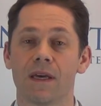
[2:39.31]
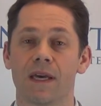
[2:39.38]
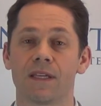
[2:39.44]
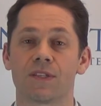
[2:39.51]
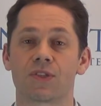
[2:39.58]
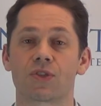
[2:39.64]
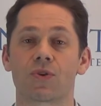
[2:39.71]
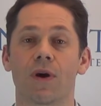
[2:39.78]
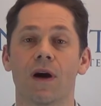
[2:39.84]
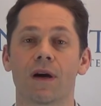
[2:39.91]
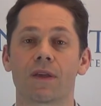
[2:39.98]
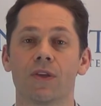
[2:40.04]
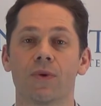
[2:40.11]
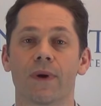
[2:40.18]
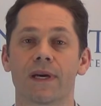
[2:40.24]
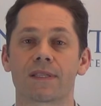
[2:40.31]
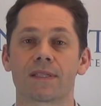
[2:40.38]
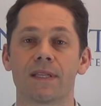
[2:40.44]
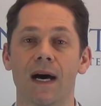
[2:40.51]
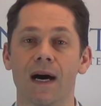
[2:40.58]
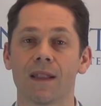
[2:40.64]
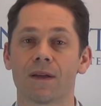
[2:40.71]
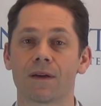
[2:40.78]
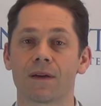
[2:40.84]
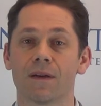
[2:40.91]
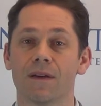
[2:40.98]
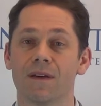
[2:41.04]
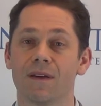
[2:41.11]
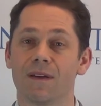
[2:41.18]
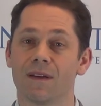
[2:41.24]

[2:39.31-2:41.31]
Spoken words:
a strong US dollar,